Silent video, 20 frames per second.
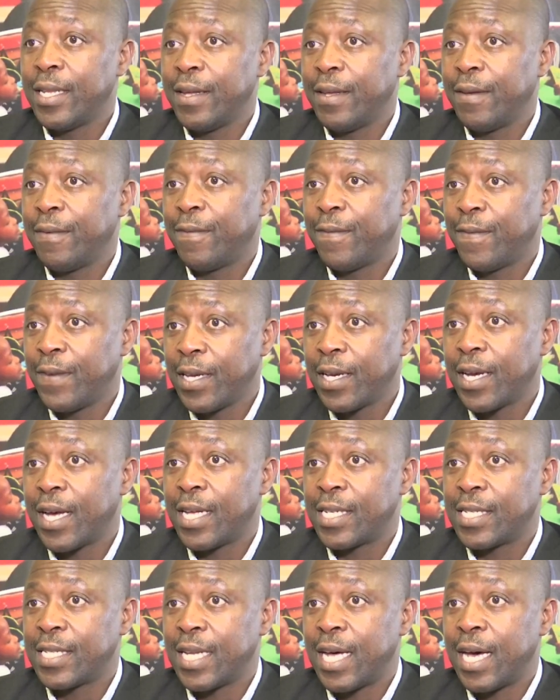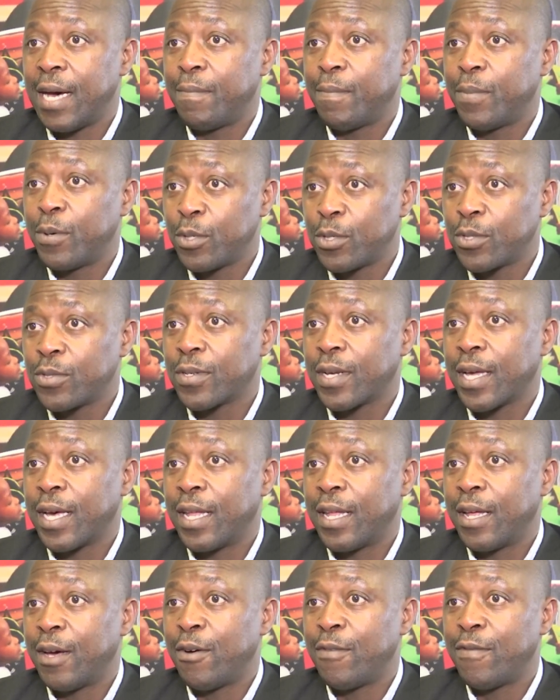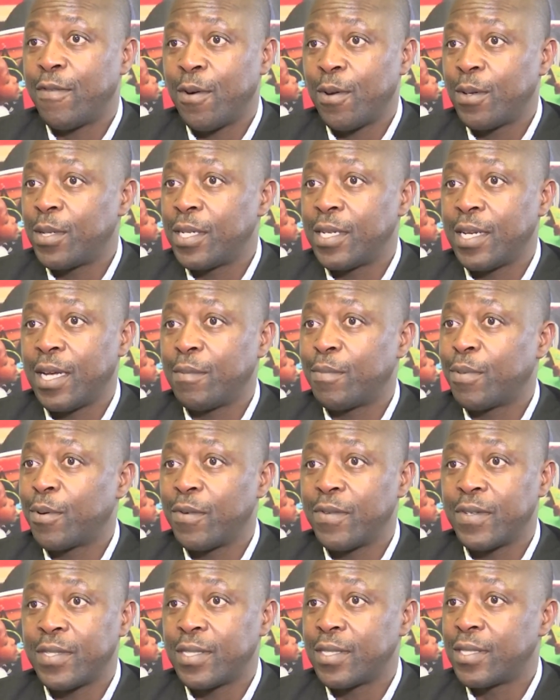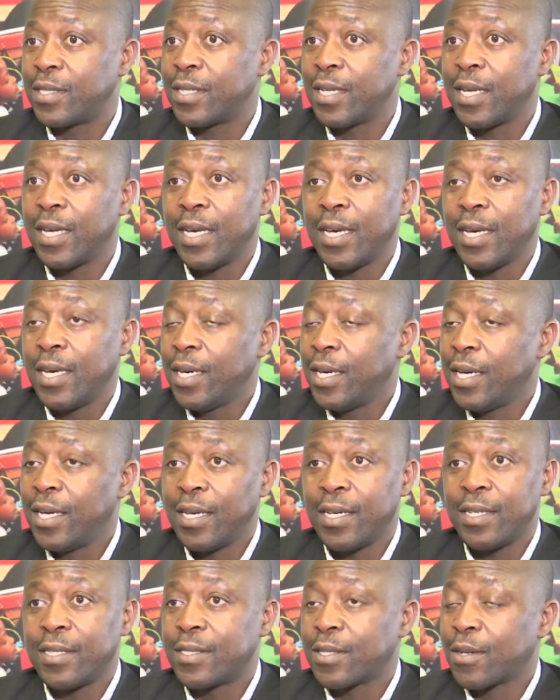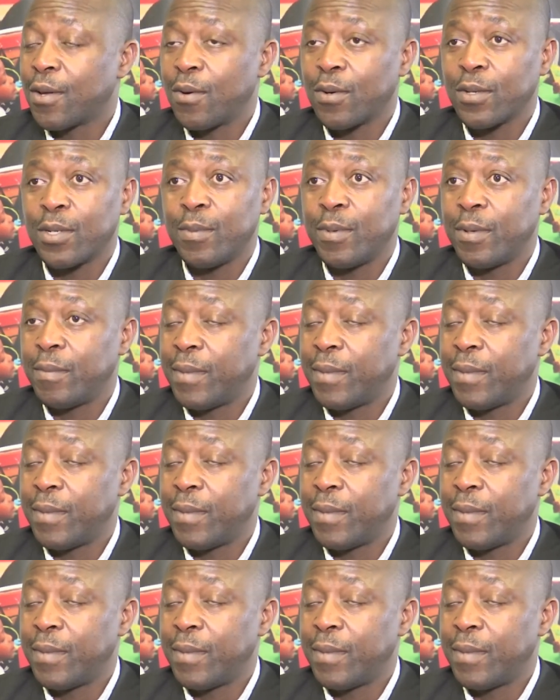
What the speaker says: the figures are put together of all the 9 provinces, it's going to be